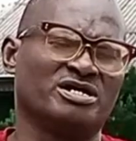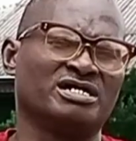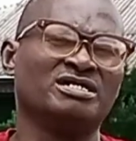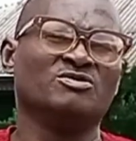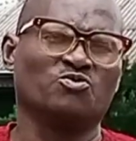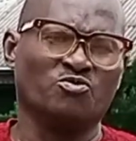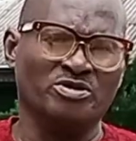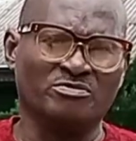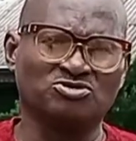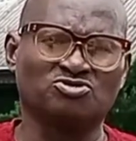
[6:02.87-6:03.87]
way, we'll
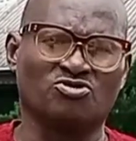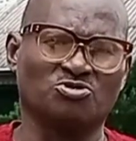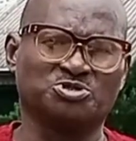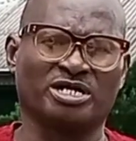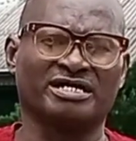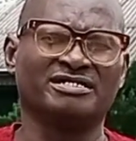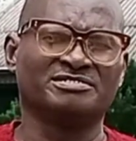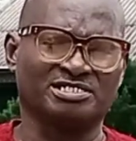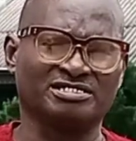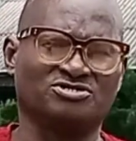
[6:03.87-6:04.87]
be able to go far.
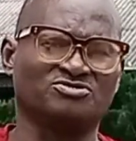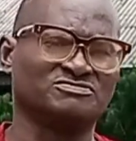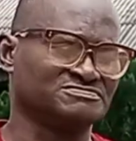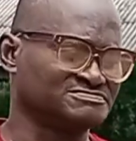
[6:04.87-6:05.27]
Thank you.